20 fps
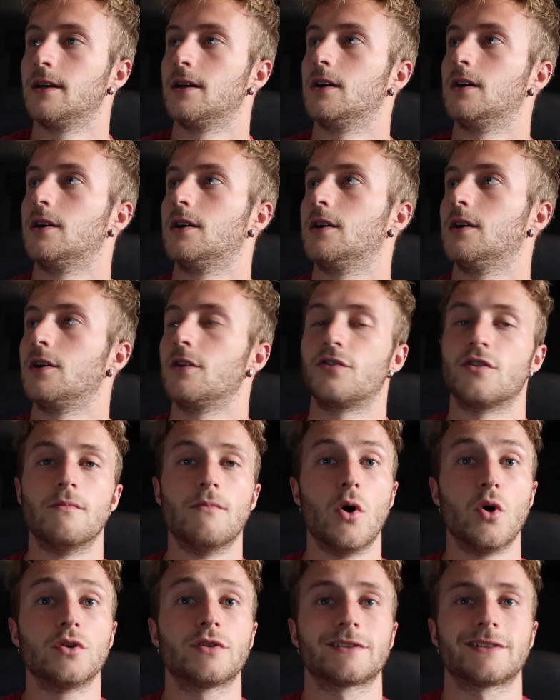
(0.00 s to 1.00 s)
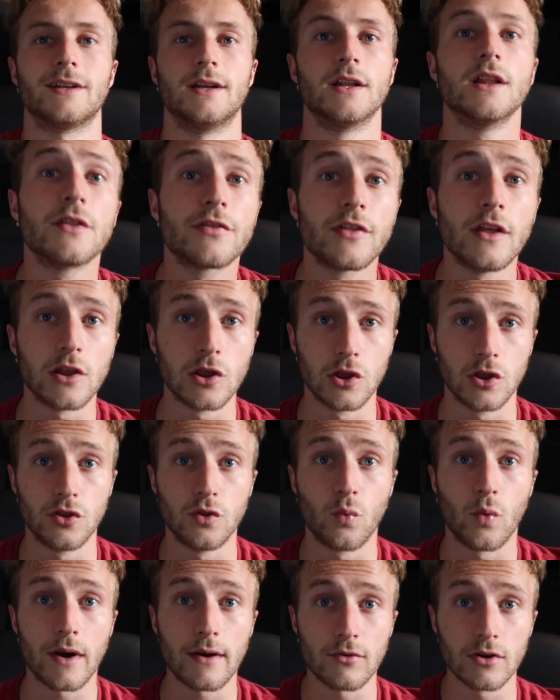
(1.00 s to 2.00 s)

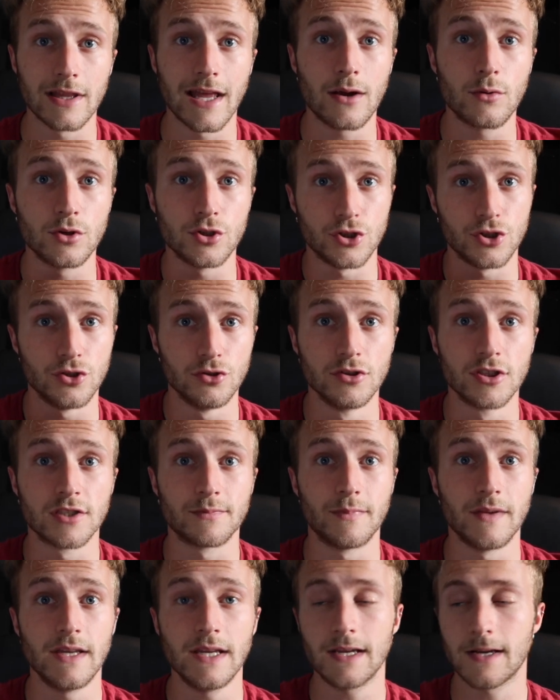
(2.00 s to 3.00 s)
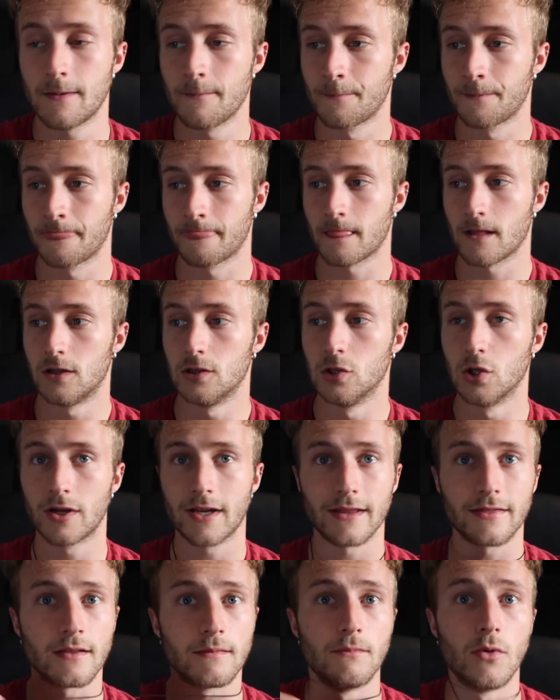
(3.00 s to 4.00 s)
Whatever language you speak, look
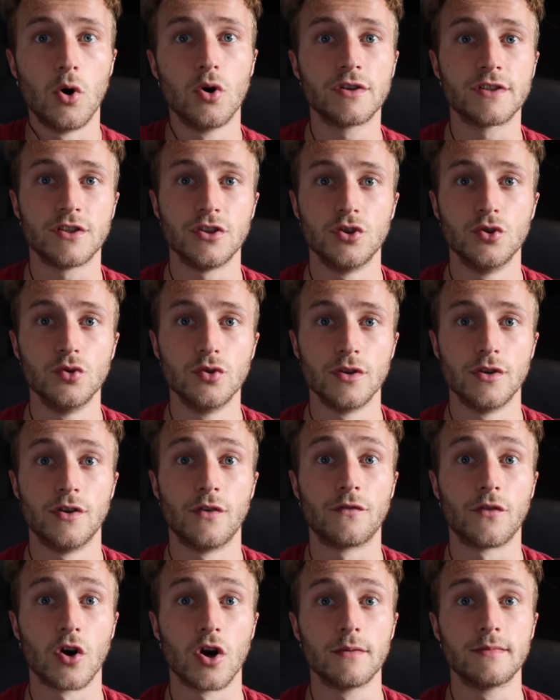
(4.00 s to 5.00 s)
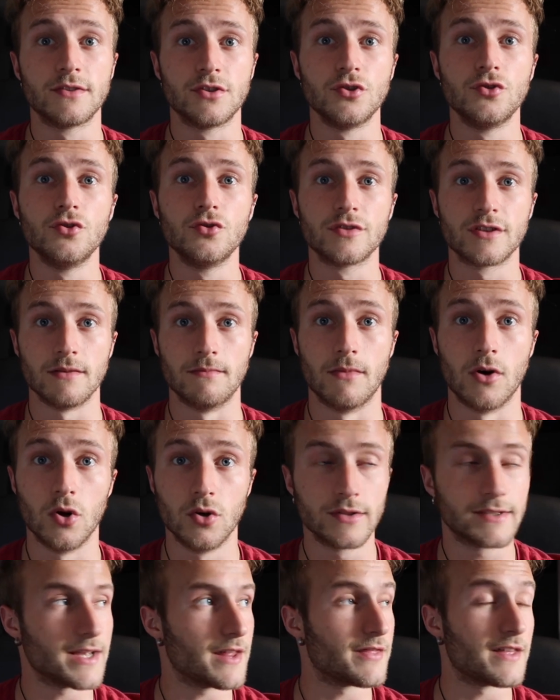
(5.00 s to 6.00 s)
at the verbs you use the
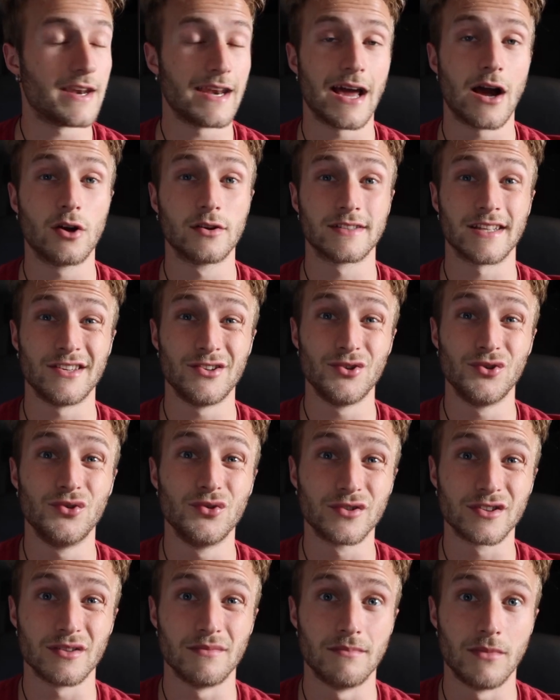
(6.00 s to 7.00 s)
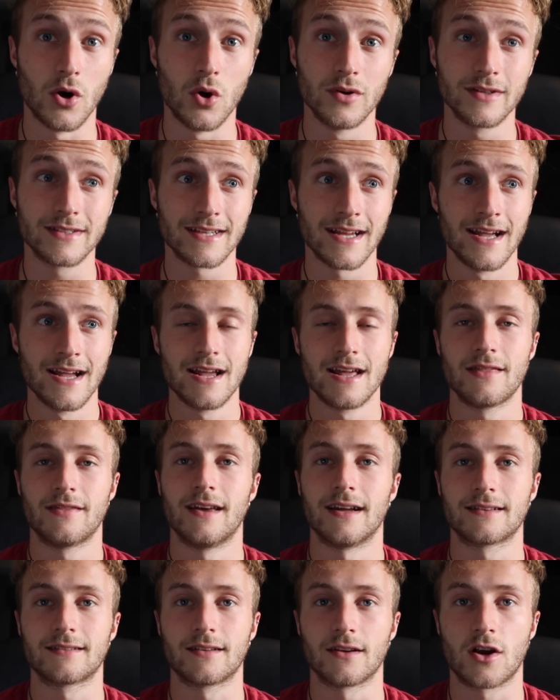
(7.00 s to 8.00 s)
most, the nouns that you use the most,
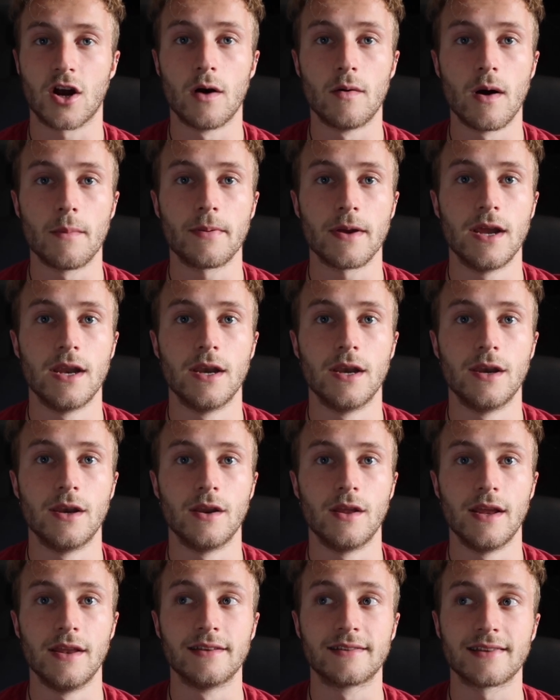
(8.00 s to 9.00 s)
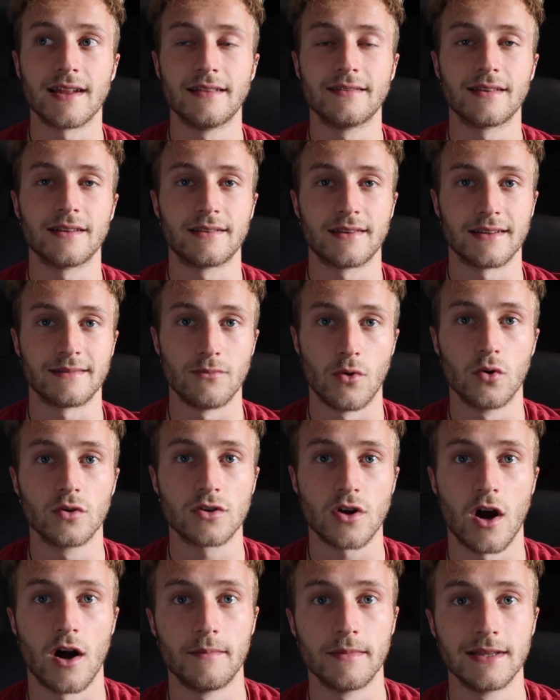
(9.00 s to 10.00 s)
that come up in sentences most
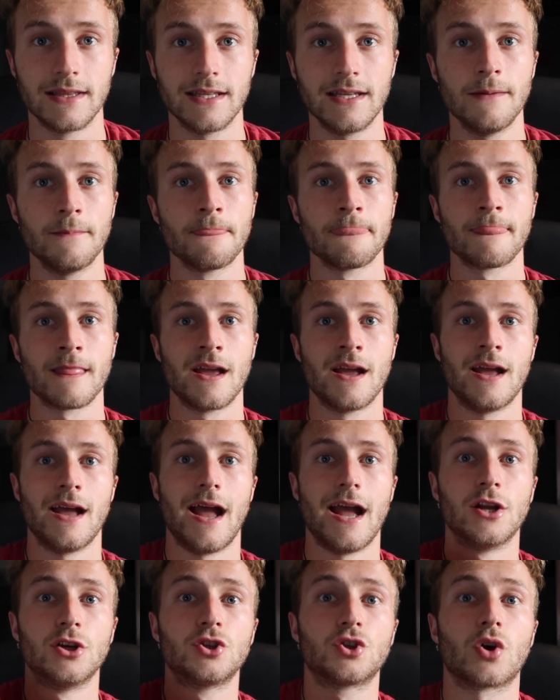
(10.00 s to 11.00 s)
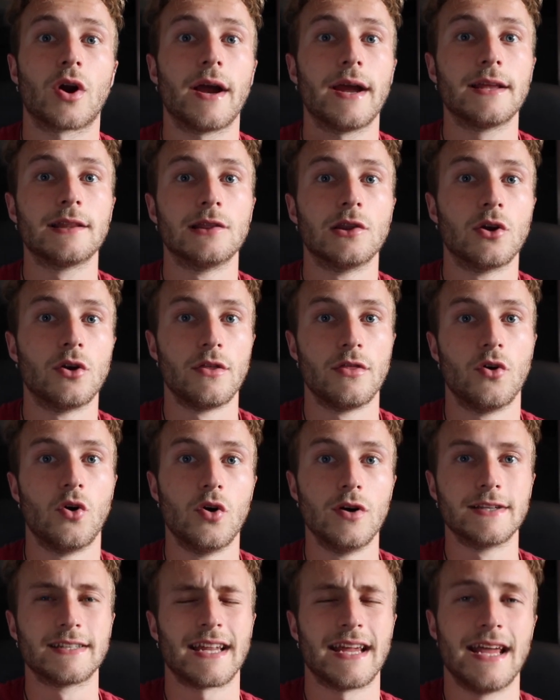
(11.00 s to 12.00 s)
commonly, and try and learn
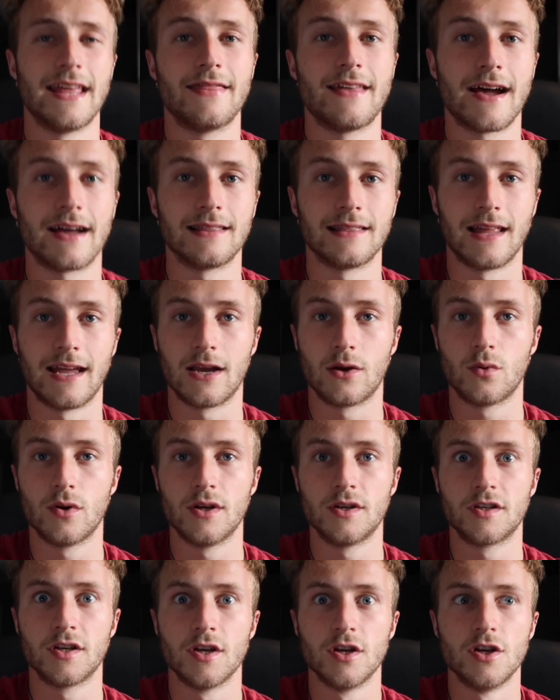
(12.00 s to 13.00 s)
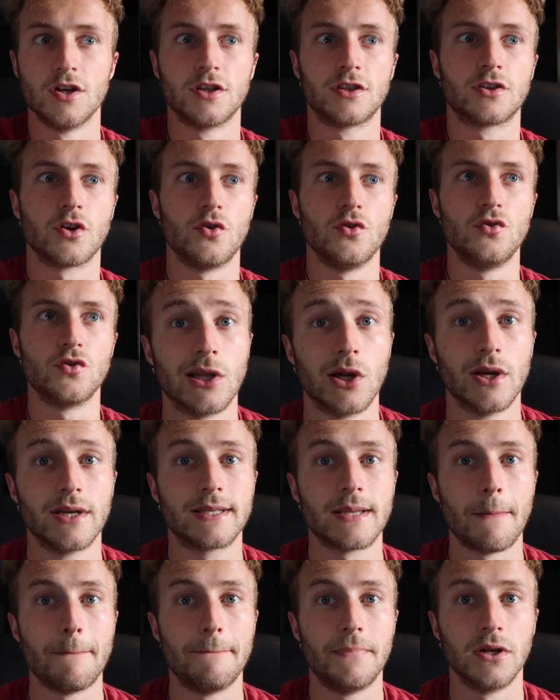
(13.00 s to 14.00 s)
those in that language. So you learn
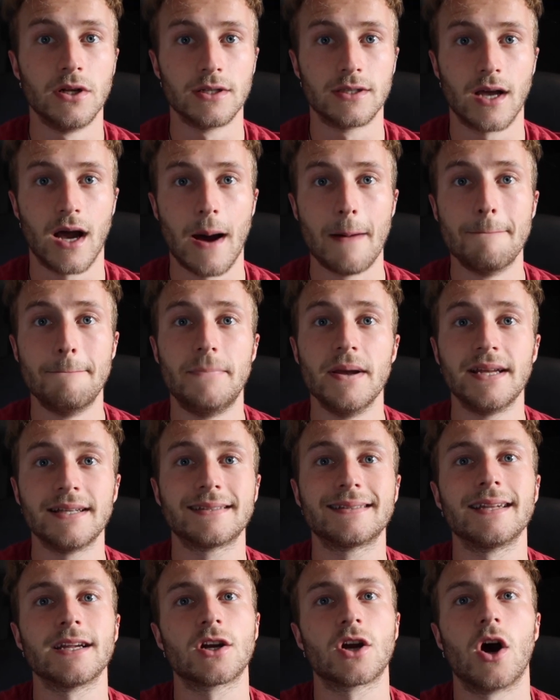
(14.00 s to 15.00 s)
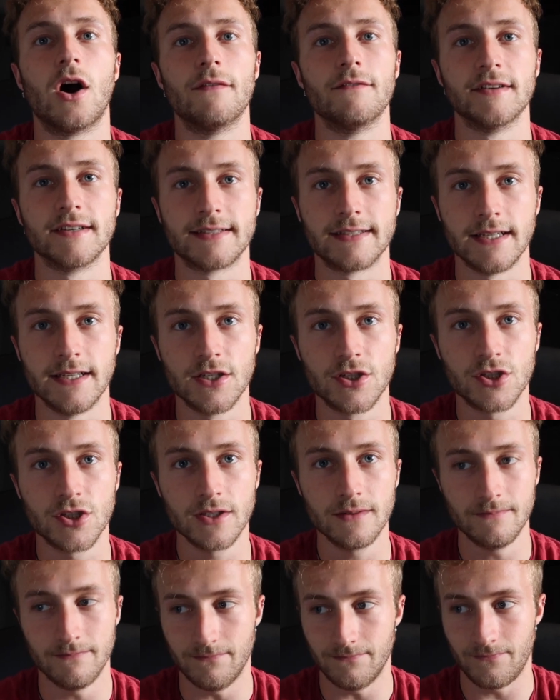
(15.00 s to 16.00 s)
to build a basic
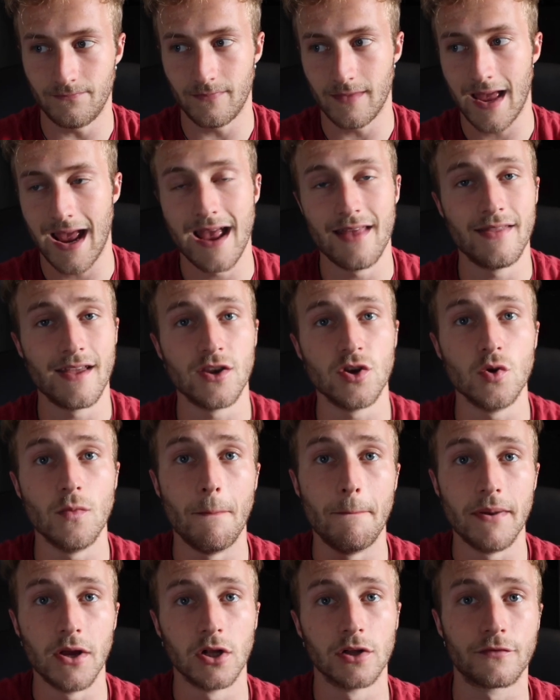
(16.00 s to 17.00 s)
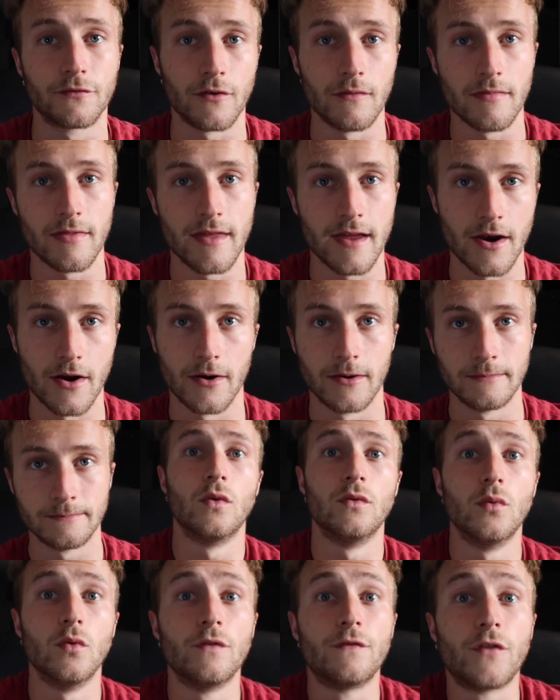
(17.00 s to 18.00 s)
conversation and then you build from there.
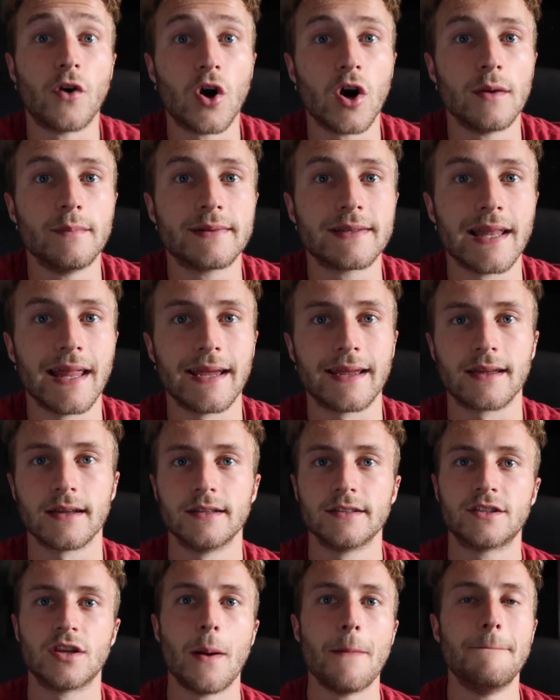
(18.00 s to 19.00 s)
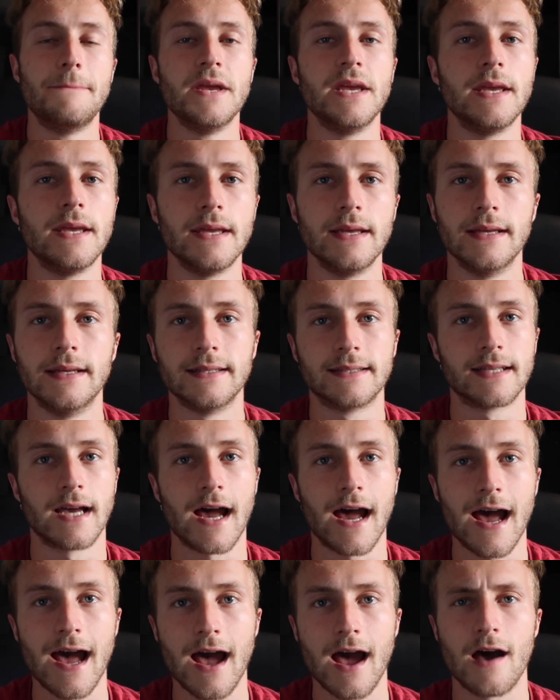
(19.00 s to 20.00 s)
Verbs like to be, to
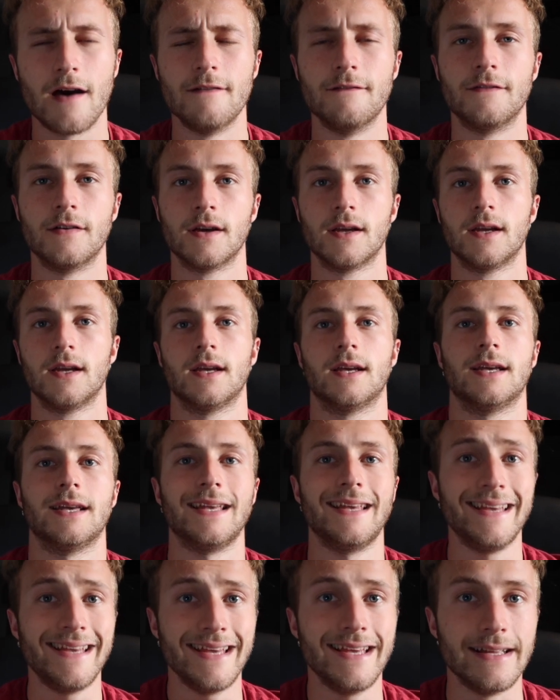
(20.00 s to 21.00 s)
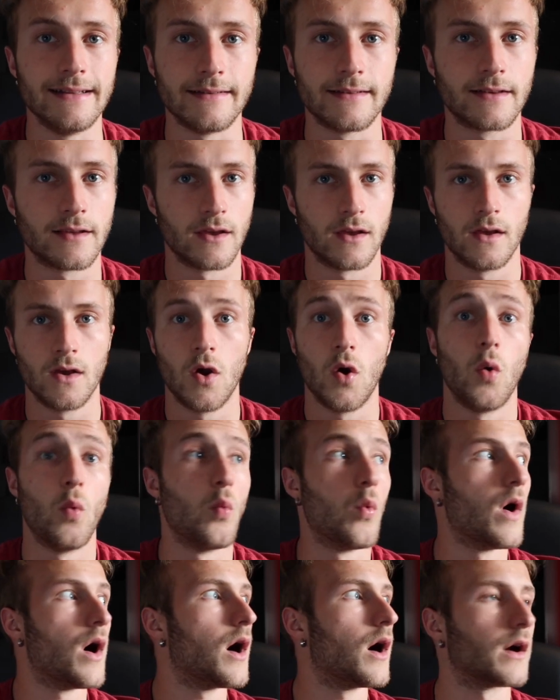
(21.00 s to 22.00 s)
have, eat,
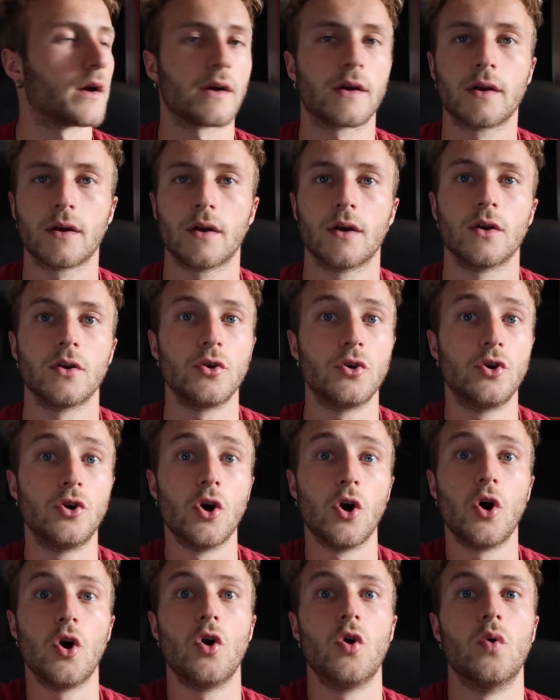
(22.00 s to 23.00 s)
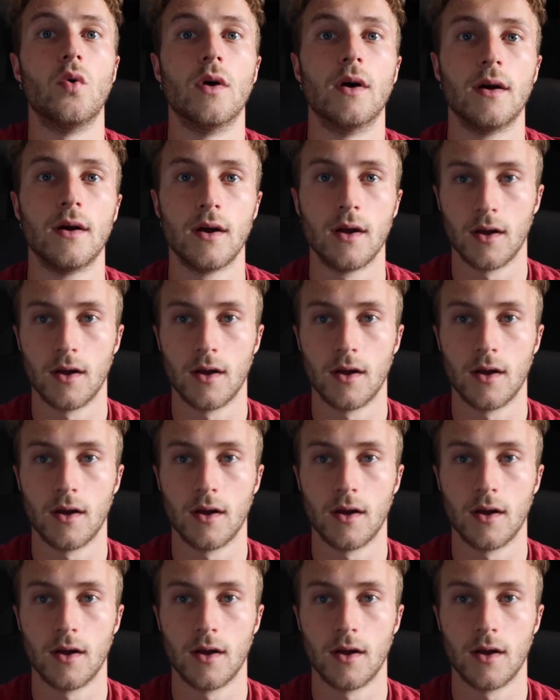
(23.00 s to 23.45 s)
walk, go,